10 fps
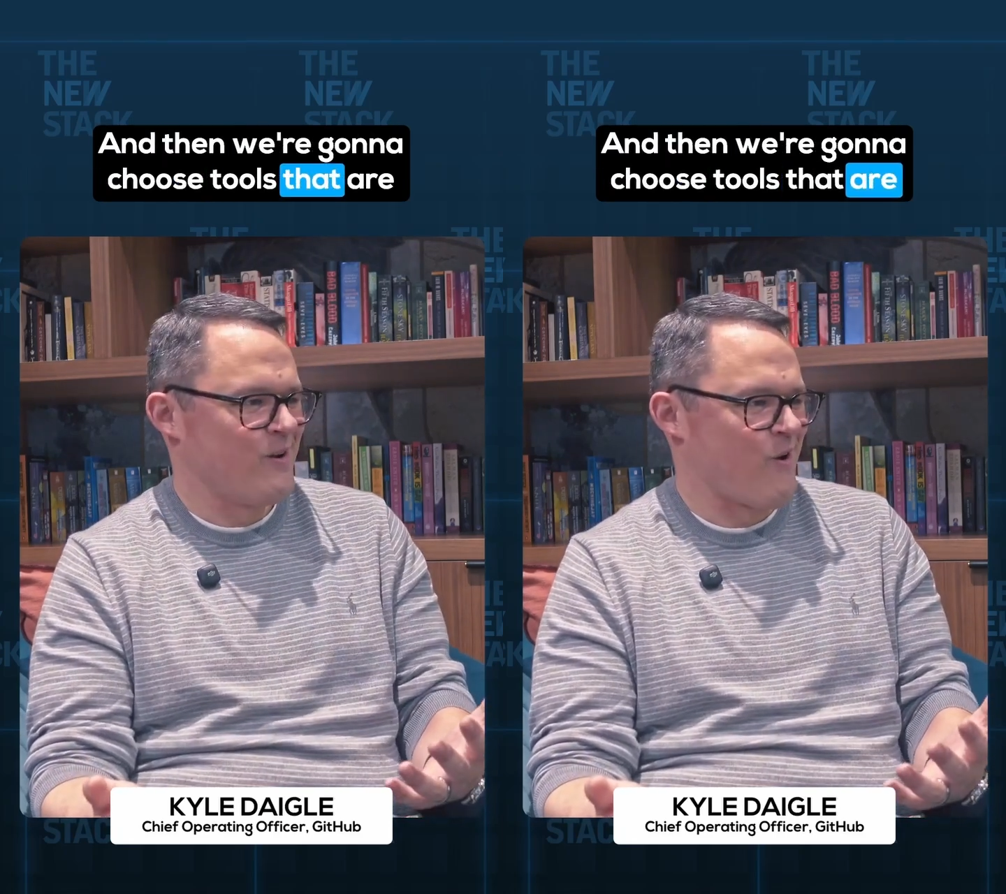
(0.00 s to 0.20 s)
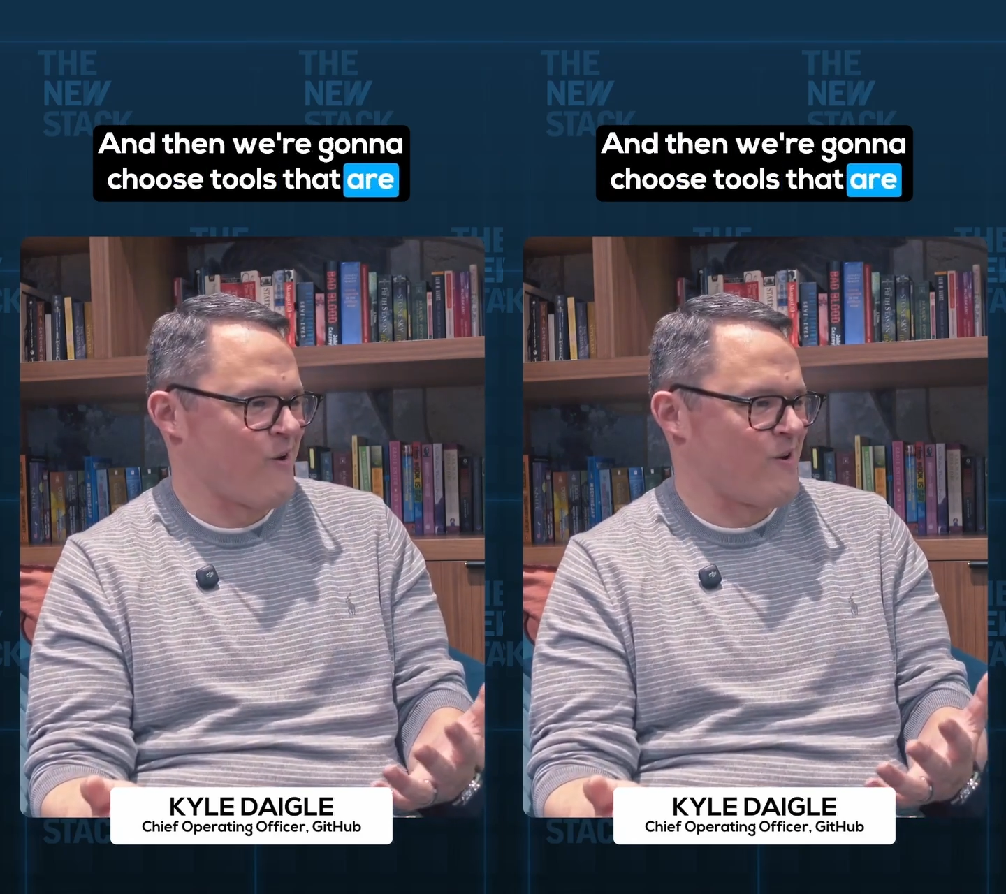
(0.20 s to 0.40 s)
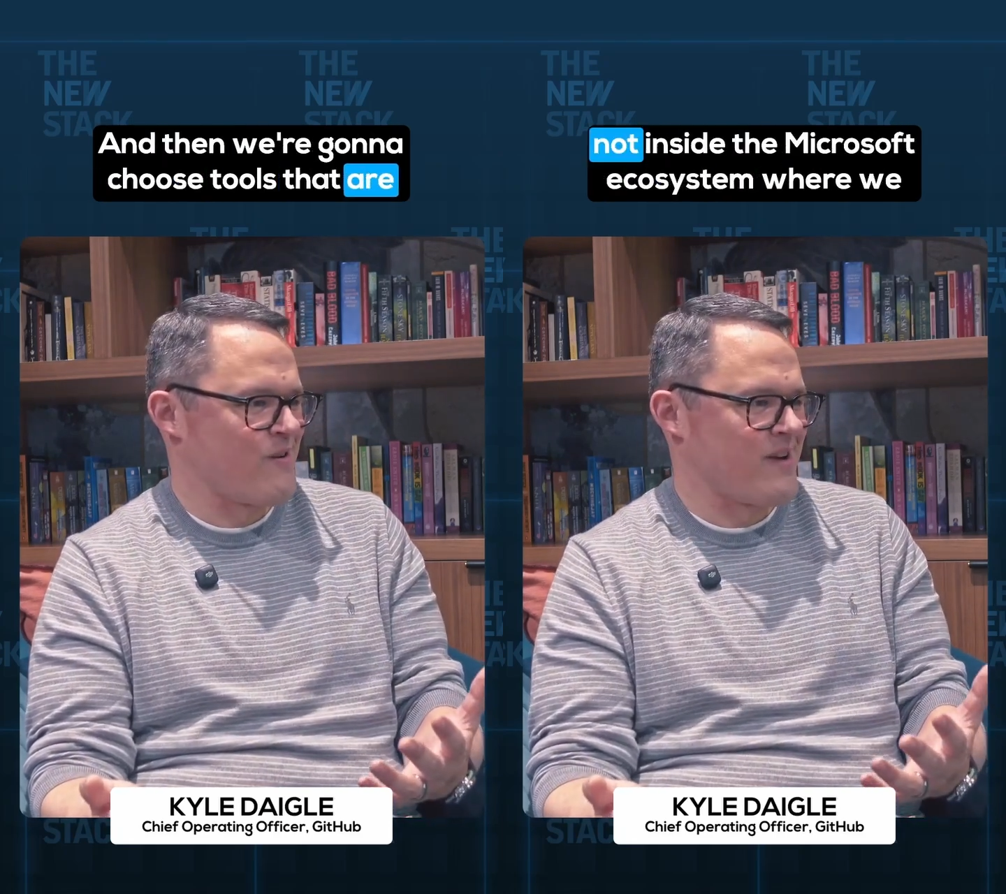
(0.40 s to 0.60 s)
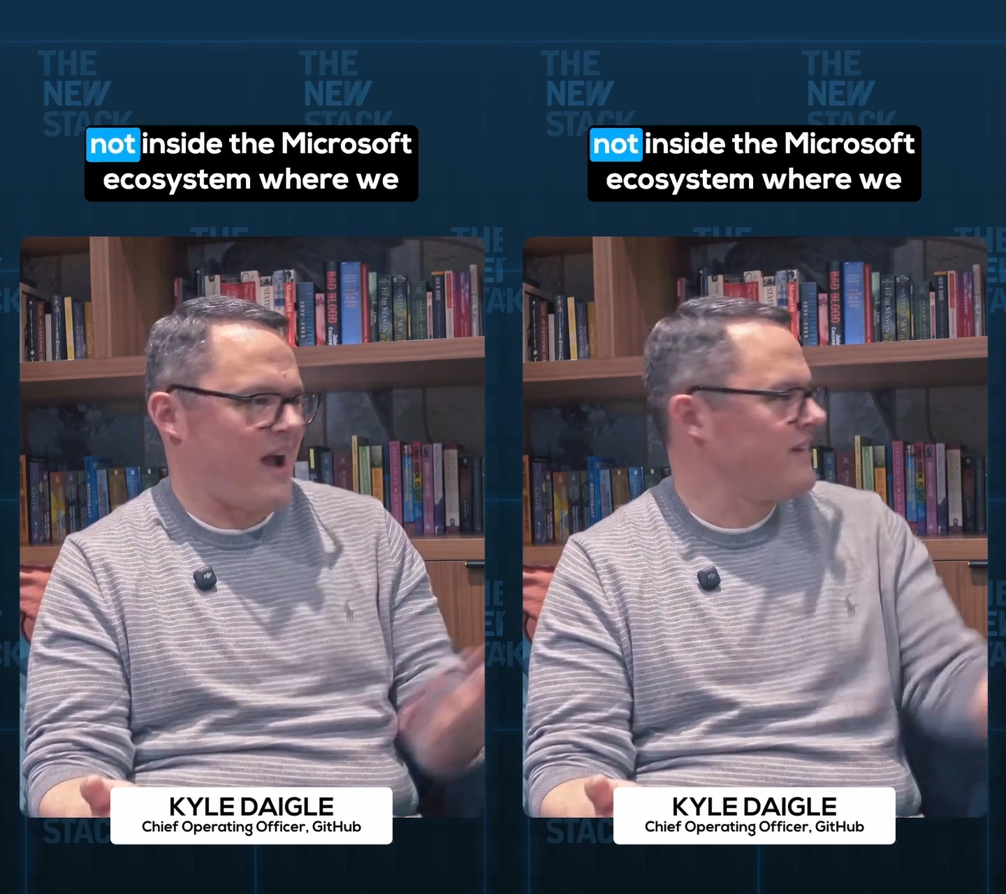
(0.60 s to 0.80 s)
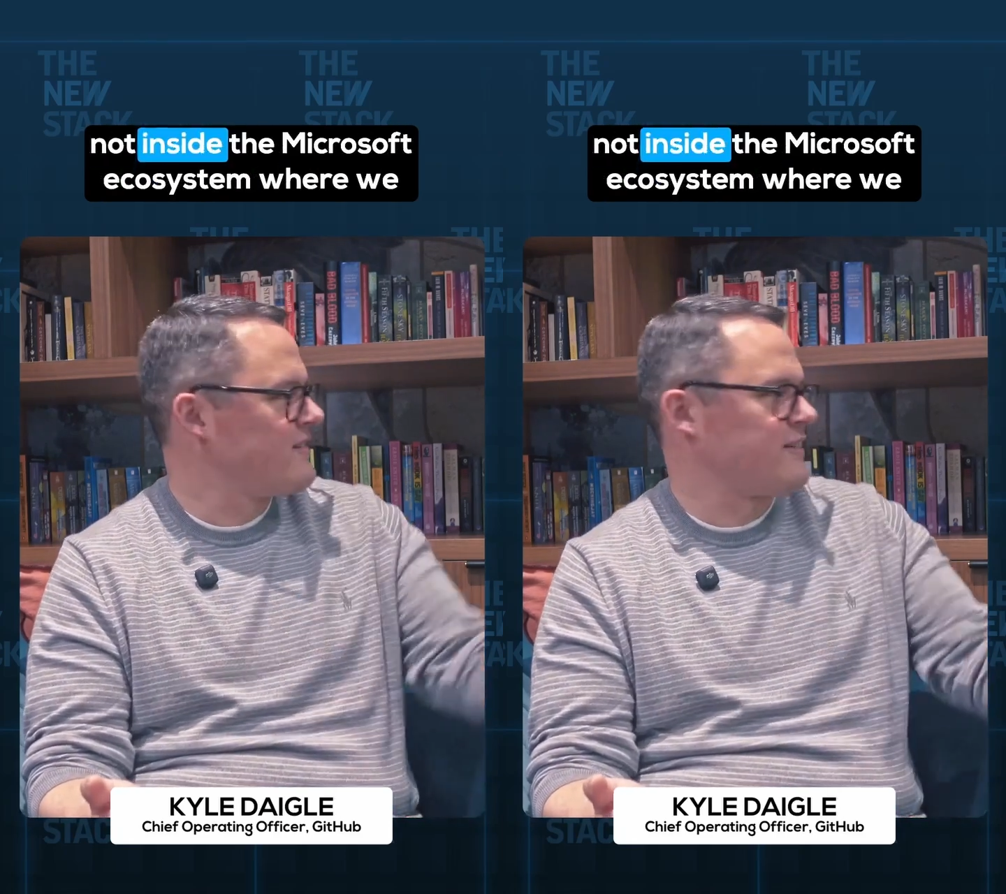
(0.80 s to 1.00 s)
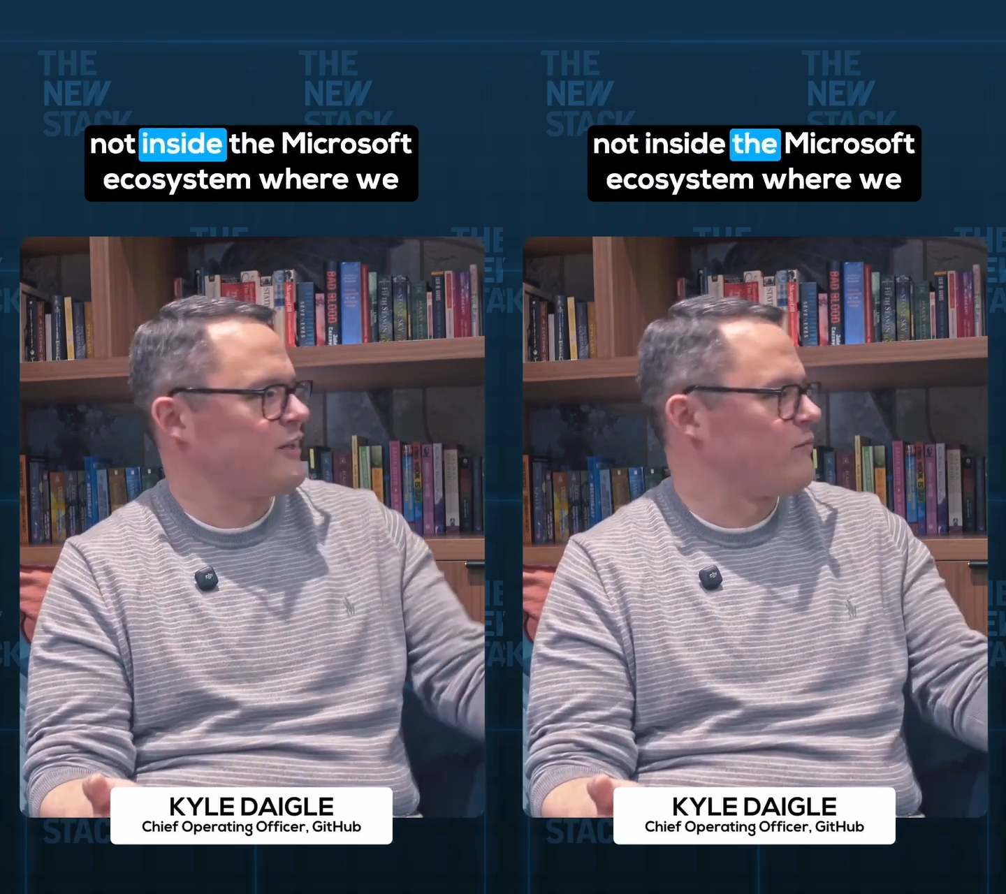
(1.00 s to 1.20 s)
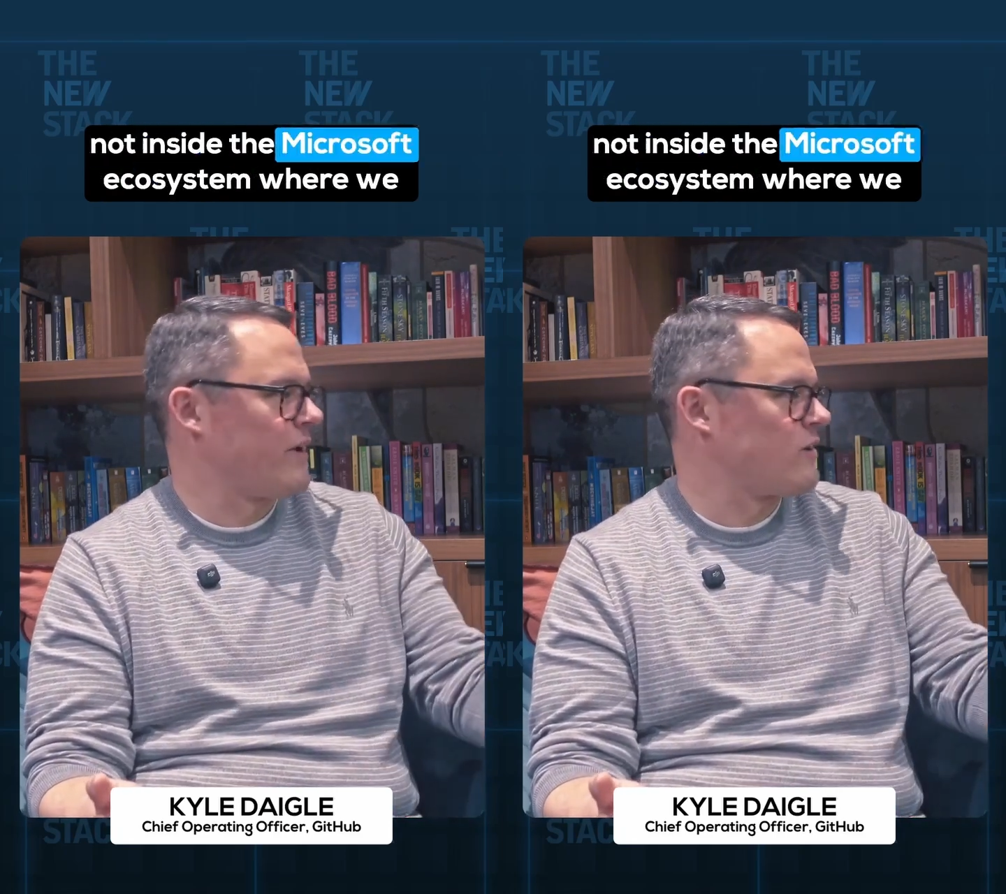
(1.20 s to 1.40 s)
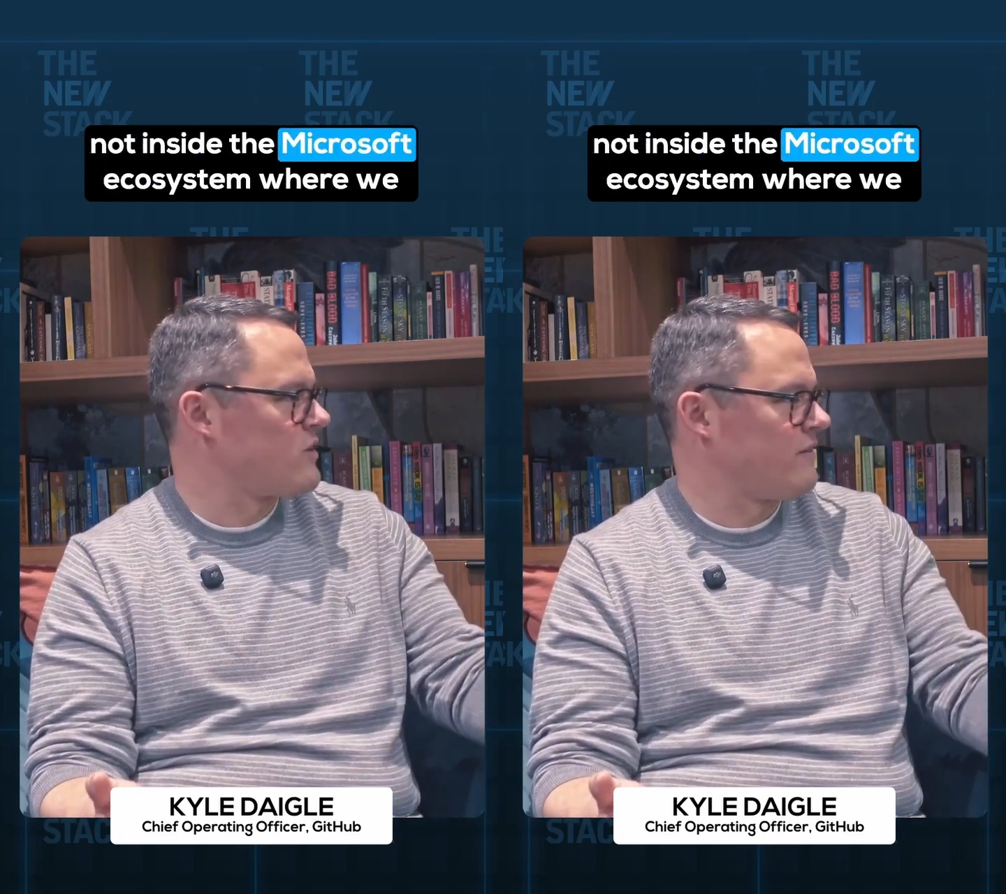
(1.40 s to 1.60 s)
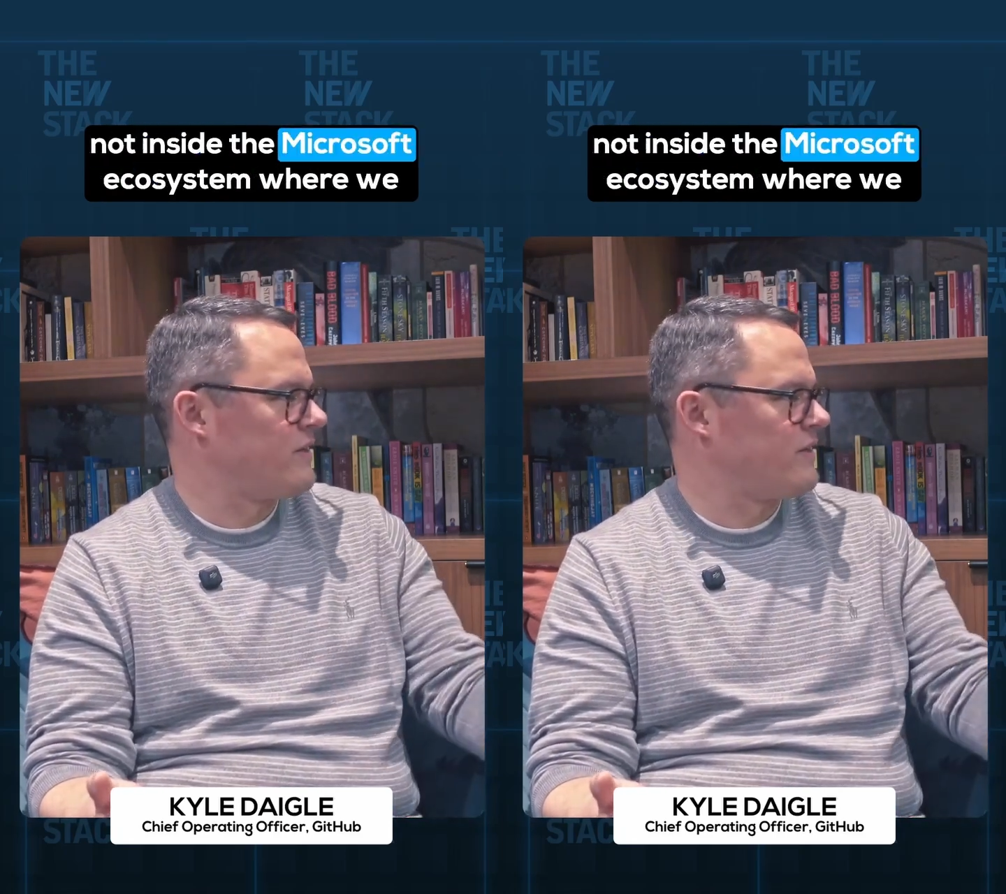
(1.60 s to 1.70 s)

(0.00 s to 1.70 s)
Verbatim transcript: are not inside the Microsoft